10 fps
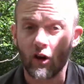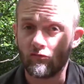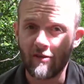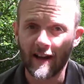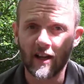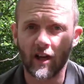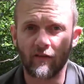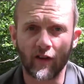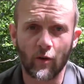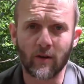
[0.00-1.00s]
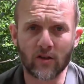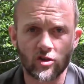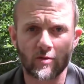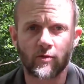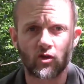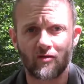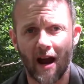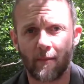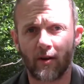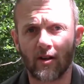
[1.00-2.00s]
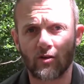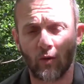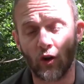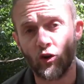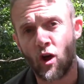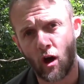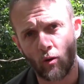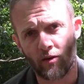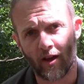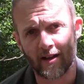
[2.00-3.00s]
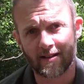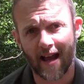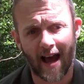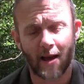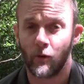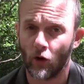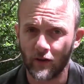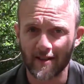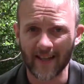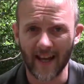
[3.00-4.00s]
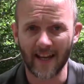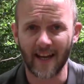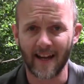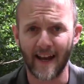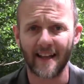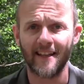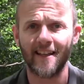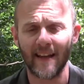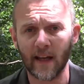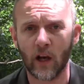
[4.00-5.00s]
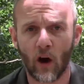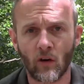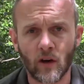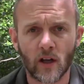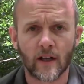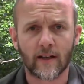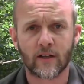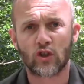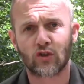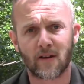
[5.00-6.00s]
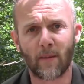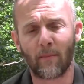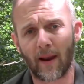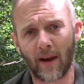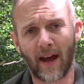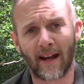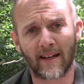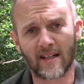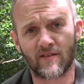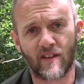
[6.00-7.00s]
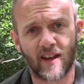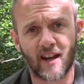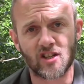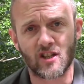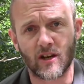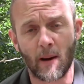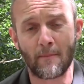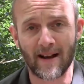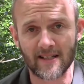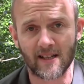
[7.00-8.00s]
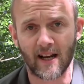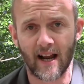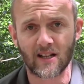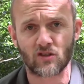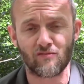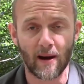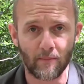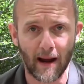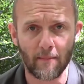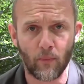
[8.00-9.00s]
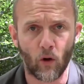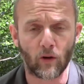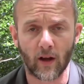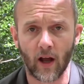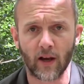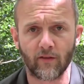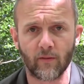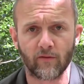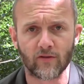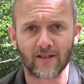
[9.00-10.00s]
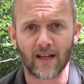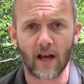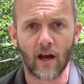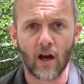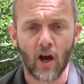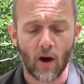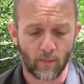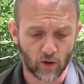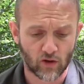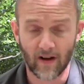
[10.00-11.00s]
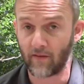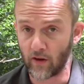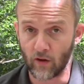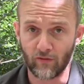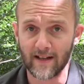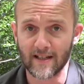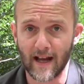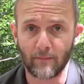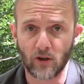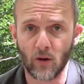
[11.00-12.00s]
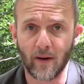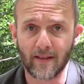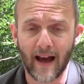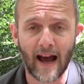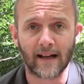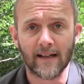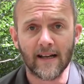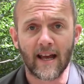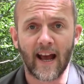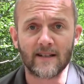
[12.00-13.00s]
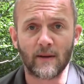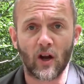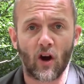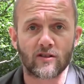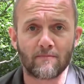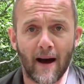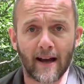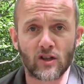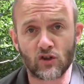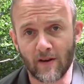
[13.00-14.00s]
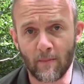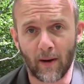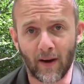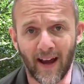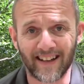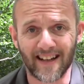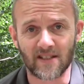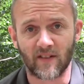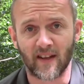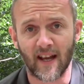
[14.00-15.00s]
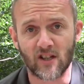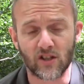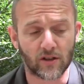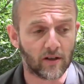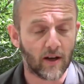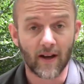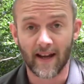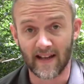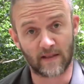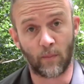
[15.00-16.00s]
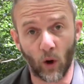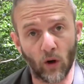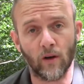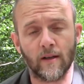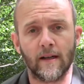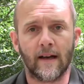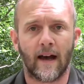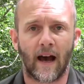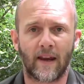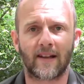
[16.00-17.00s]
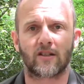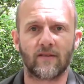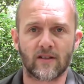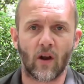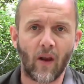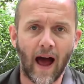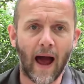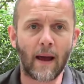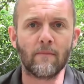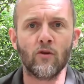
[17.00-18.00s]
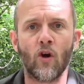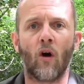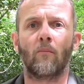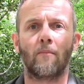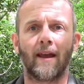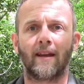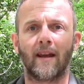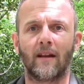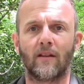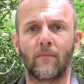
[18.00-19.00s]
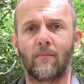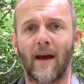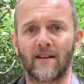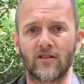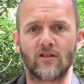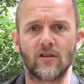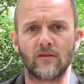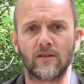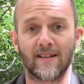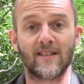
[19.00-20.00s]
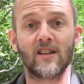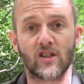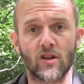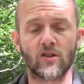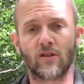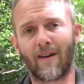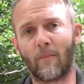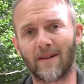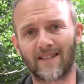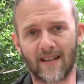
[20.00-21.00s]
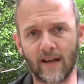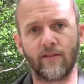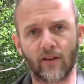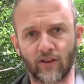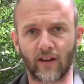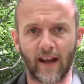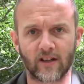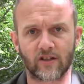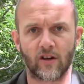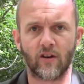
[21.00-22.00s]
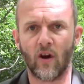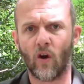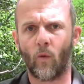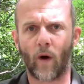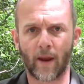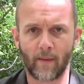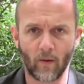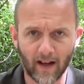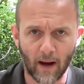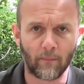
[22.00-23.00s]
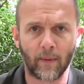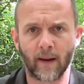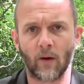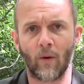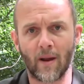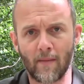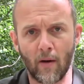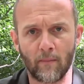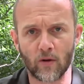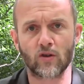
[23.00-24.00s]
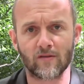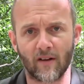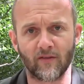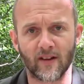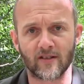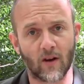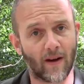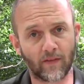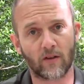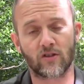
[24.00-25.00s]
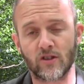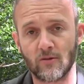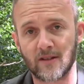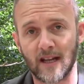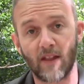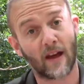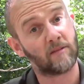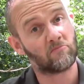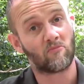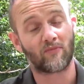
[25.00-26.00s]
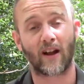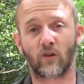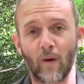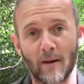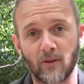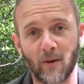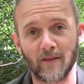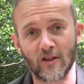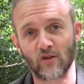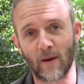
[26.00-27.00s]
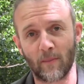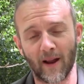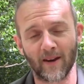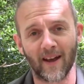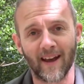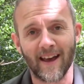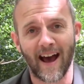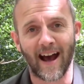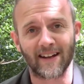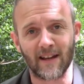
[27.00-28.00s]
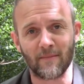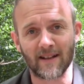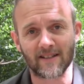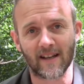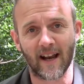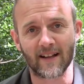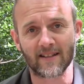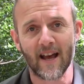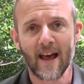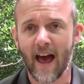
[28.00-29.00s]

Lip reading: Regular viewers and subscribers will know that I'm undertaking a year-long tree and plant identification masterclass run by Paul Kirtley from Frontier Bushcraft. And the reason that I'm doing that is because my tree and plant identification is poor, and as a result, I'm not making the best decisions around material selection when I'm out camping and when I'm out bushcrafting. So add those two together, that's why I'm doing the tree and plant ID masterclass.